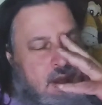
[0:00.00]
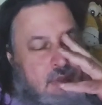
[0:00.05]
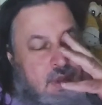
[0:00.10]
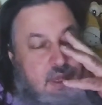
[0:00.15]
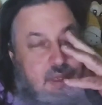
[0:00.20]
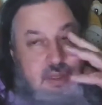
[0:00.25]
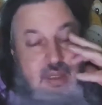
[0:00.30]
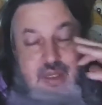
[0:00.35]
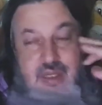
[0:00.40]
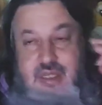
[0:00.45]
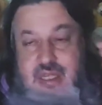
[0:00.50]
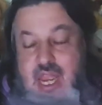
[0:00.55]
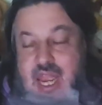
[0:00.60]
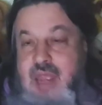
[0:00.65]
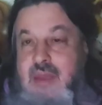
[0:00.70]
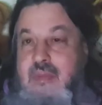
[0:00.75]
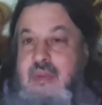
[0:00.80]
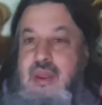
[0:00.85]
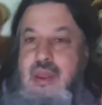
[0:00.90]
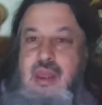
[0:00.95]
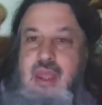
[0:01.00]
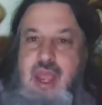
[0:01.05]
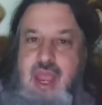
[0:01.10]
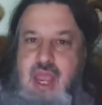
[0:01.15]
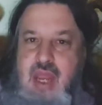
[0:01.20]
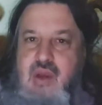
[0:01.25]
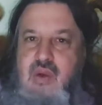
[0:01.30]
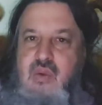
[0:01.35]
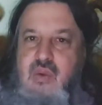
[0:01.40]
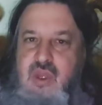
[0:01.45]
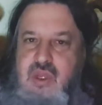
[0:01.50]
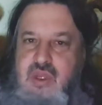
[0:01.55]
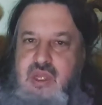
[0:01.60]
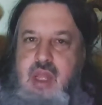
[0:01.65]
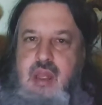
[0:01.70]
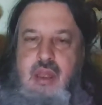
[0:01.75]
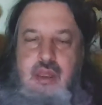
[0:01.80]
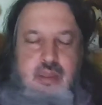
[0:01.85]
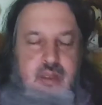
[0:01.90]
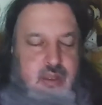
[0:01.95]
but it's the same end
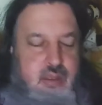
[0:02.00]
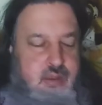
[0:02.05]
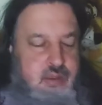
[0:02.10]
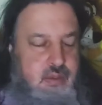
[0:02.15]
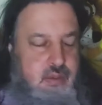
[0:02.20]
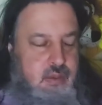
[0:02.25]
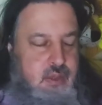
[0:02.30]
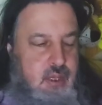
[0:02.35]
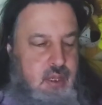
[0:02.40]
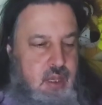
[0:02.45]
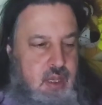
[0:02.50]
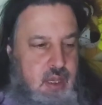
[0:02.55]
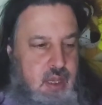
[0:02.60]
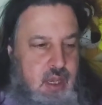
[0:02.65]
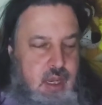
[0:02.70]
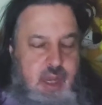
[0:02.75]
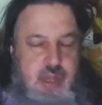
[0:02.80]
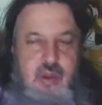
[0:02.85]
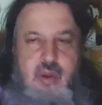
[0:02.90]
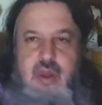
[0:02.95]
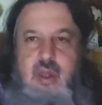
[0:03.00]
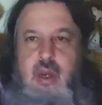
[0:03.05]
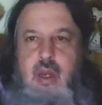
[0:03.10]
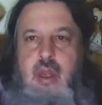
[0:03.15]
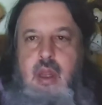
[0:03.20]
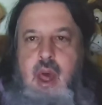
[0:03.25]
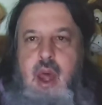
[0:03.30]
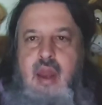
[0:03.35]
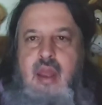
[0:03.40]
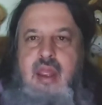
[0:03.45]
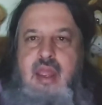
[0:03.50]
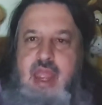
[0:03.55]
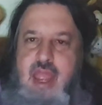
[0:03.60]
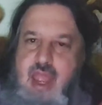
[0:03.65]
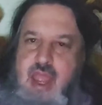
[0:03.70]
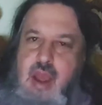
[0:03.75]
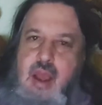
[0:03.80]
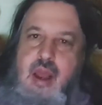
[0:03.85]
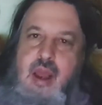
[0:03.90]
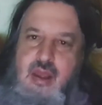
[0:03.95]
result. And you get a lot of
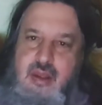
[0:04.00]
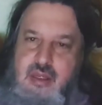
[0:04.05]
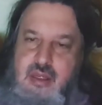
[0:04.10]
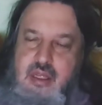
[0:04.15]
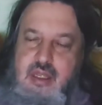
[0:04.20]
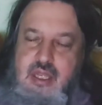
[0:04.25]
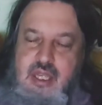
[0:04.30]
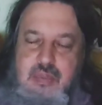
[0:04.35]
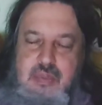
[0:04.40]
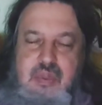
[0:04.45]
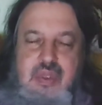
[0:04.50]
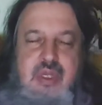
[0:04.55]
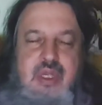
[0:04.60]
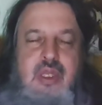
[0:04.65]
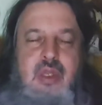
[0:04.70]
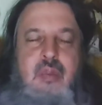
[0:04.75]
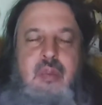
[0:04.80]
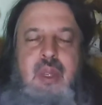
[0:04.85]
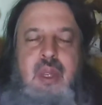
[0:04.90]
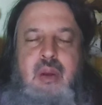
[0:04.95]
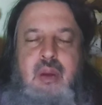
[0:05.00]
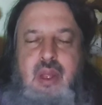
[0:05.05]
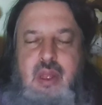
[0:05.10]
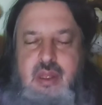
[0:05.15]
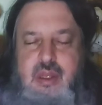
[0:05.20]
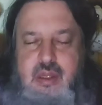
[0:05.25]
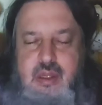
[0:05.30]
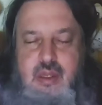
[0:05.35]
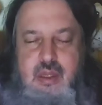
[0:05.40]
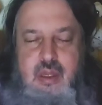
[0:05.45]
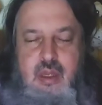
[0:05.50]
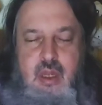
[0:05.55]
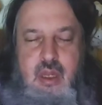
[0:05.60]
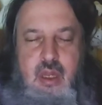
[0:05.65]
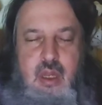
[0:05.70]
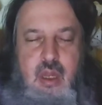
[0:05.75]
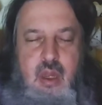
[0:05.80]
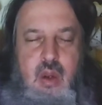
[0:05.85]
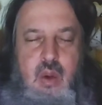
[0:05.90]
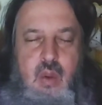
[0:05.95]
chaos in these particular periods
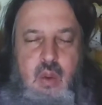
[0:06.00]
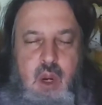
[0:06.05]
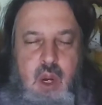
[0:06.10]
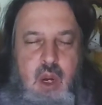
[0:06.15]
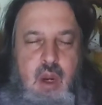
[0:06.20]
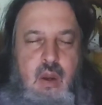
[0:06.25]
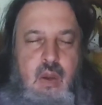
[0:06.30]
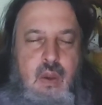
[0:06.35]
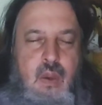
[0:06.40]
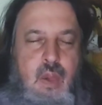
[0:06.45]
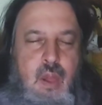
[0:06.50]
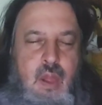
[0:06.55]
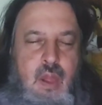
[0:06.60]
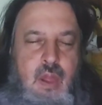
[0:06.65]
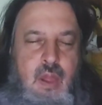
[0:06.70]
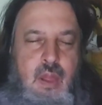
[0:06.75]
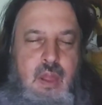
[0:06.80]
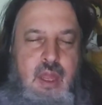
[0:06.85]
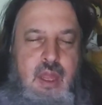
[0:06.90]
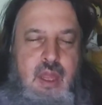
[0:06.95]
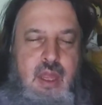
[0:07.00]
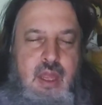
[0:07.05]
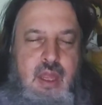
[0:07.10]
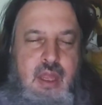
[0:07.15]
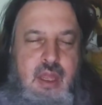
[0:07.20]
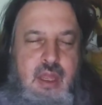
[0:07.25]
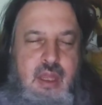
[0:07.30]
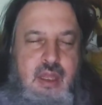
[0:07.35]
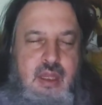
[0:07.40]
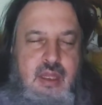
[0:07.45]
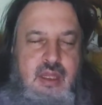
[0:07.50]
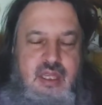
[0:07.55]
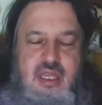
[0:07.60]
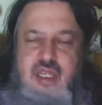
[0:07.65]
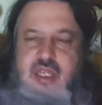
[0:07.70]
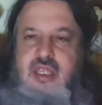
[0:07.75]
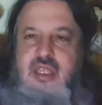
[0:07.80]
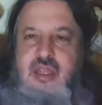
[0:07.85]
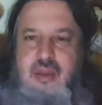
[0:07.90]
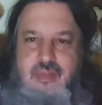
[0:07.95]
where the
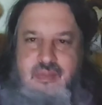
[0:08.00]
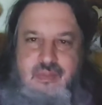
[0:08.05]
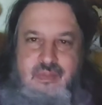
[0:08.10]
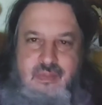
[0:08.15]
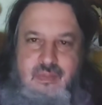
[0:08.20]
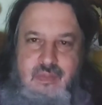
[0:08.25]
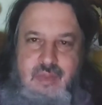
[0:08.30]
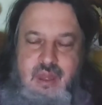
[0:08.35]
system